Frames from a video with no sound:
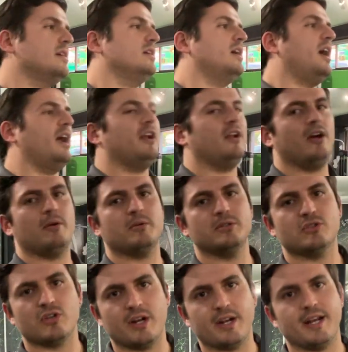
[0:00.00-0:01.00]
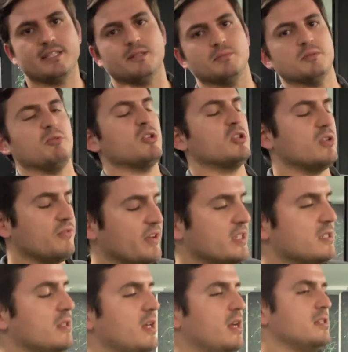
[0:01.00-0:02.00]
I don't know, I'm gonna try and add some special
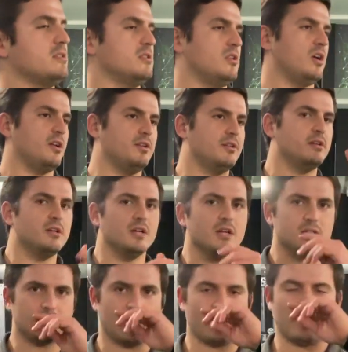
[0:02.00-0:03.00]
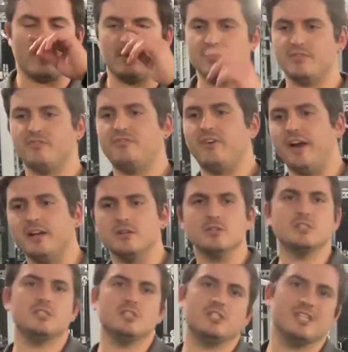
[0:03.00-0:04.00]
effects to that, so don't worry. If it
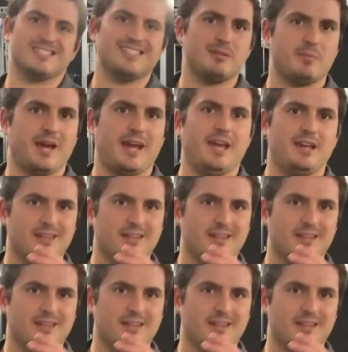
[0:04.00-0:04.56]
fails, you just see my hand